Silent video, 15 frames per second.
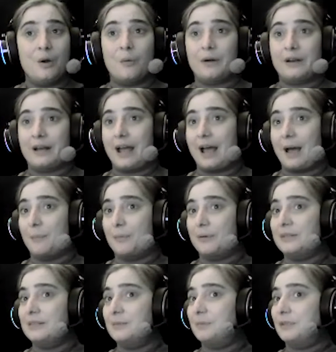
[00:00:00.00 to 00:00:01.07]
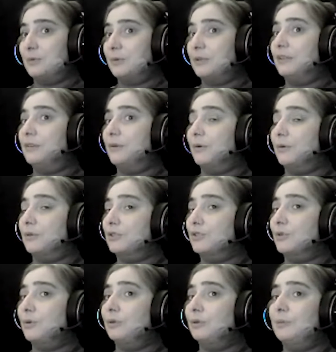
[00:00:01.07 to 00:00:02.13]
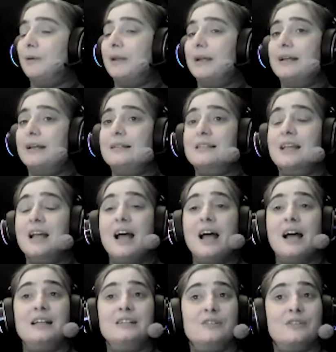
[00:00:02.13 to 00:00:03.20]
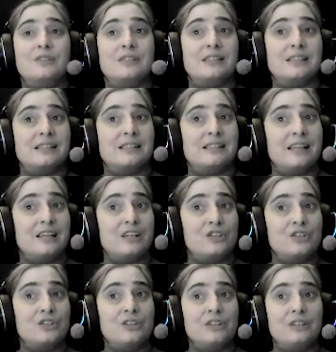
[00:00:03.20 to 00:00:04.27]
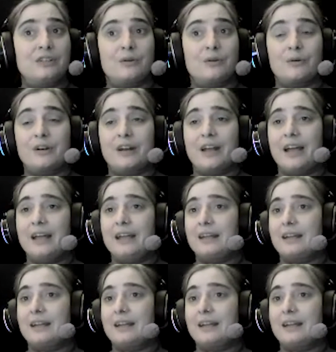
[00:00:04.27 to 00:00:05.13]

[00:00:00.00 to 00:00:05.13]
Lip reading: what happens between your shoulder blades and to the sensation in your neck?